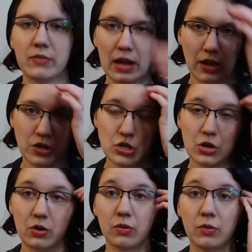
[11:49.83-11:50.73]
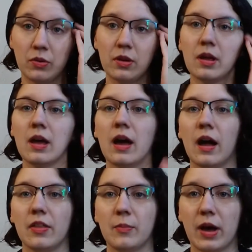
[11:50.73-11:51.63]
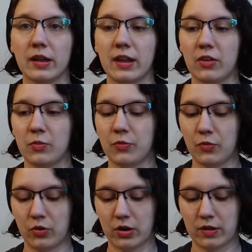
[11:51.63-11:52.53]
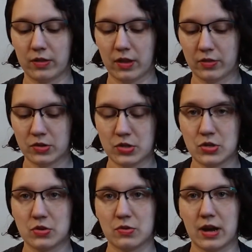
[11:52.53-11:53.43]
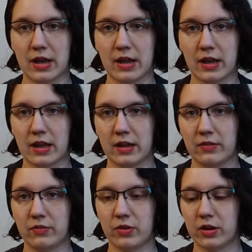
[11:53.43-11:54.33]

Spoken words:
not shown on the podcast before, and the other 2 I have